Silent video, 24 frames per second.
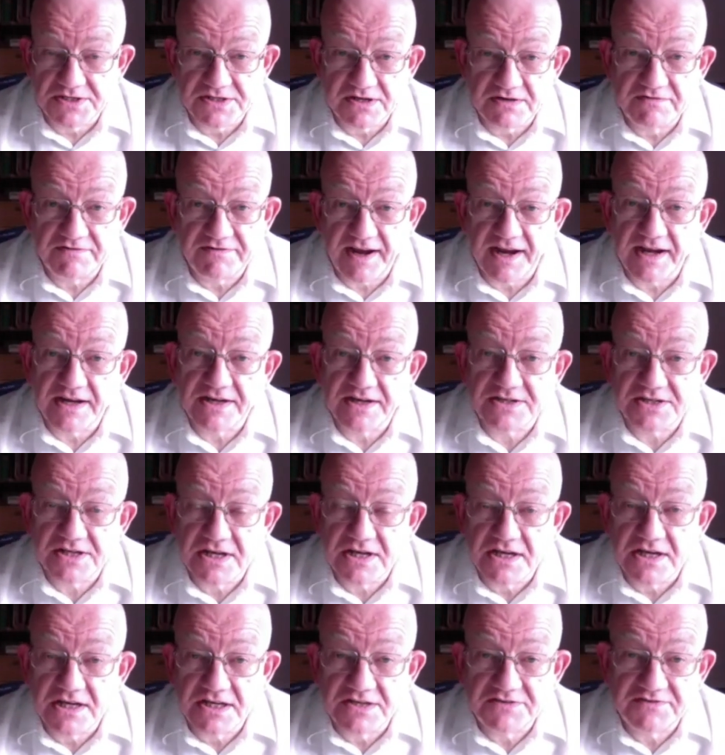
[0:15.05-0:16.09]
In fact,
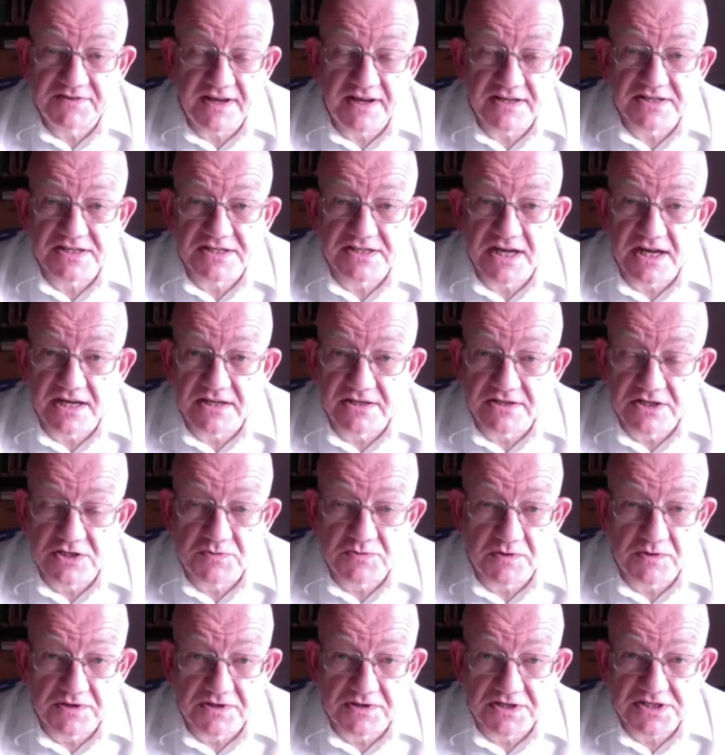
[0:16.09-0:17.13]
it's fair to say that it's
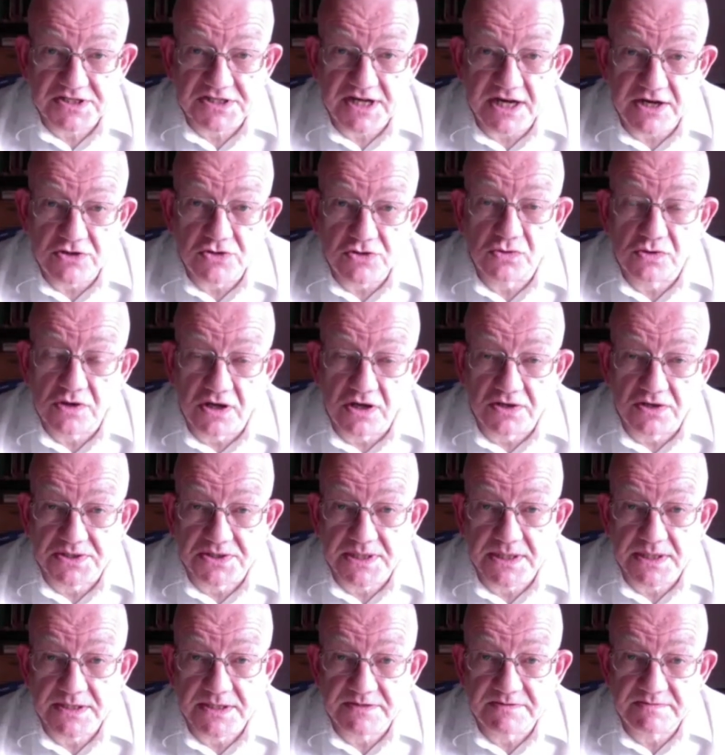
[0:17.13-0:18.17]
one of the central
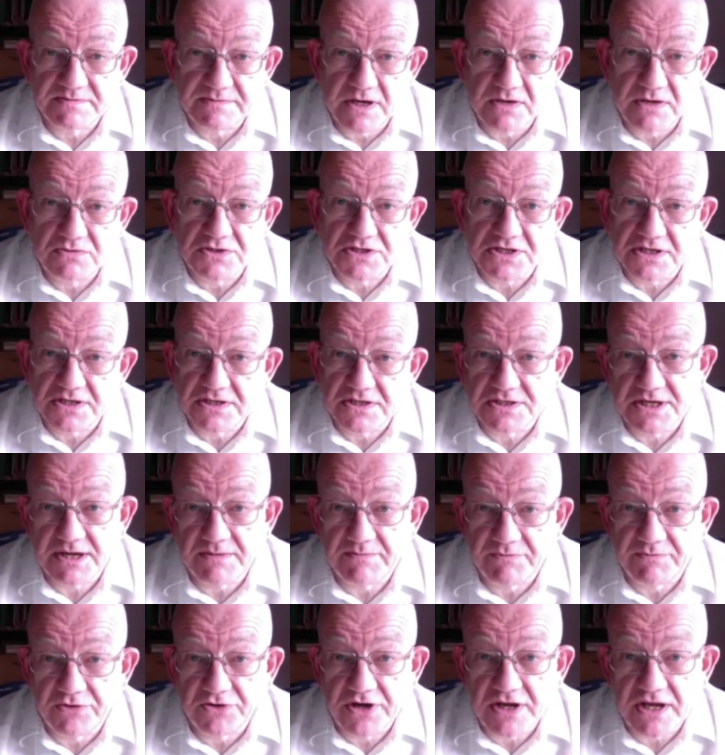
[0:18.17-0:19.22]
concepts for most
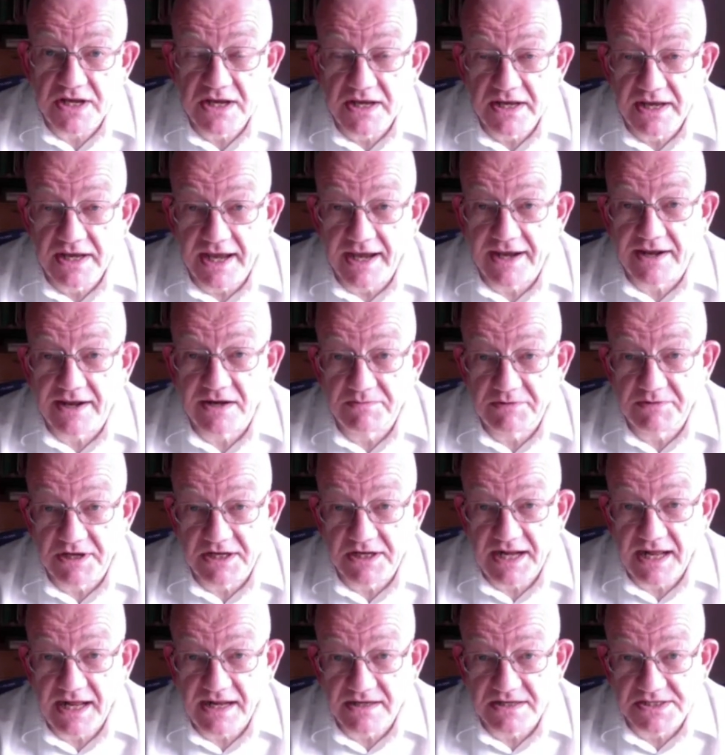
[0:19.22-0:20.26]
contemporary economic
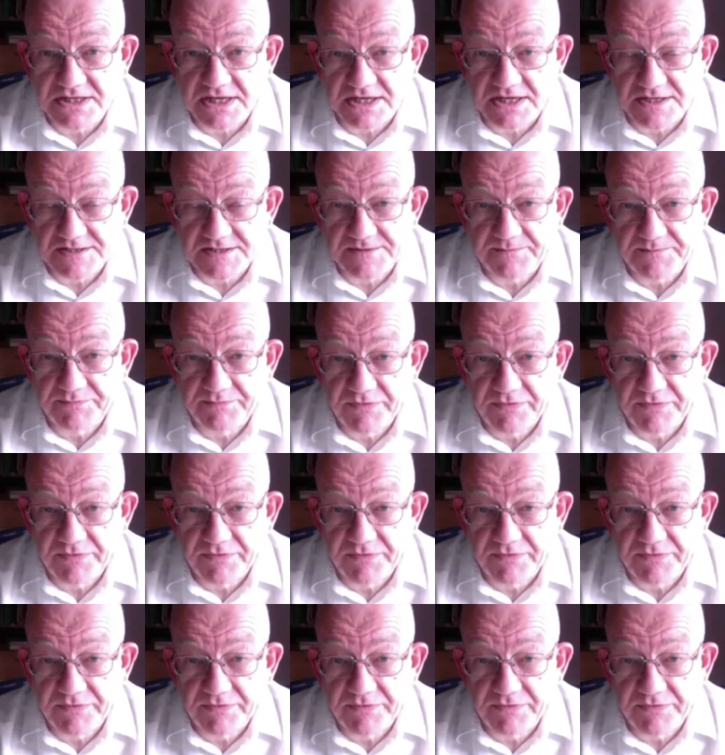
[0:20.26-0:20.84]
analysis.